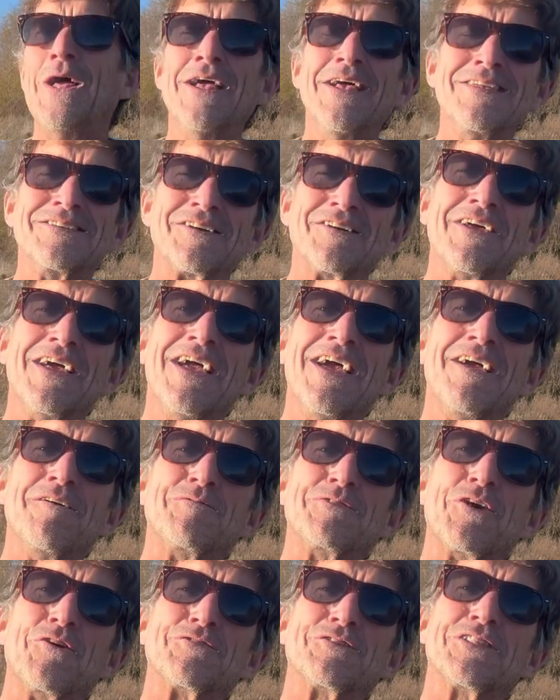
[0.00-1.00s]
So
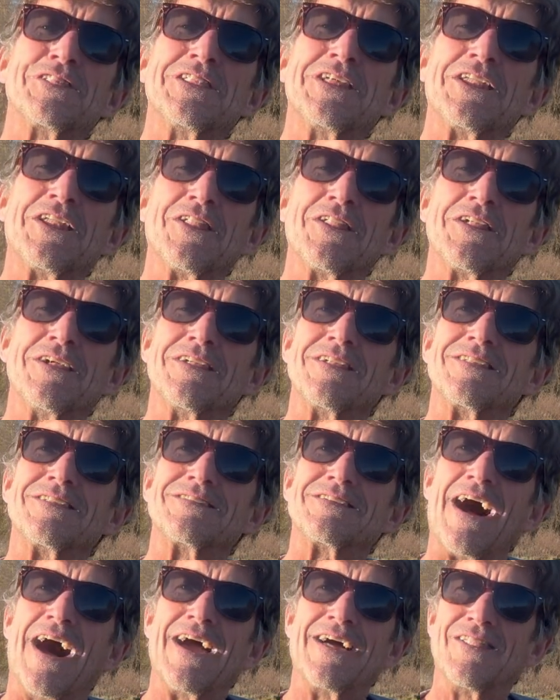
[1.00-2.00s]
those little
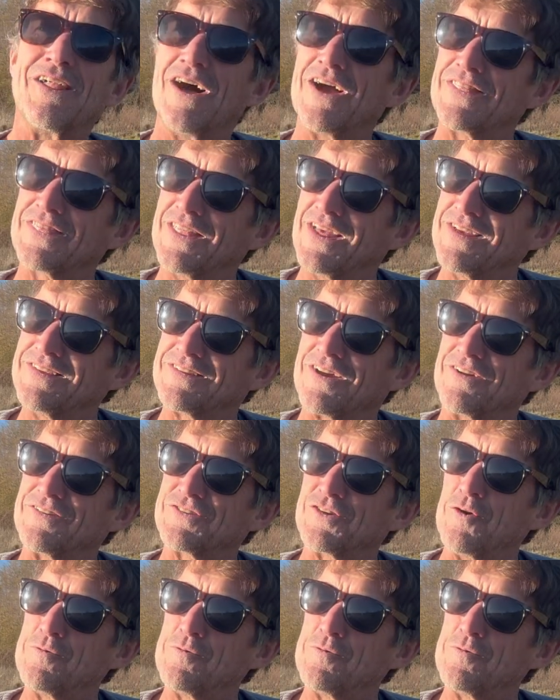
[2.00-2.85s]
dialogue things are so